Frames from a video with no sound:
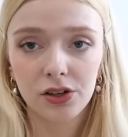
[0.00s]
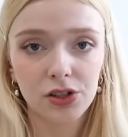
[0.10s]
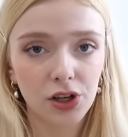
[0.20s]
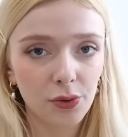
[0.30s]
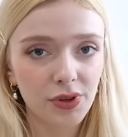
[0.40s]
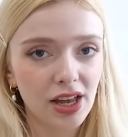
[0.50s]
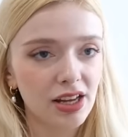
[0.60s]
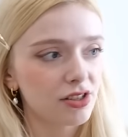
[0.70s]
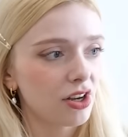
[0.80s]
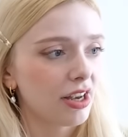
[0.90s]
To go with
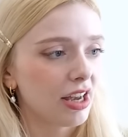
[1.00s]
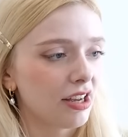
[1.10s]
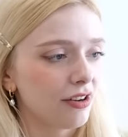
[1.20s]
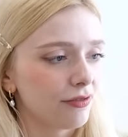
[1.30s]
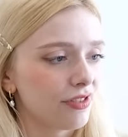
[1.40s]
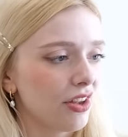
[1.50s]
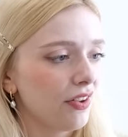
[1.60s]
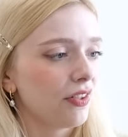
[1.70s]
that, I have this.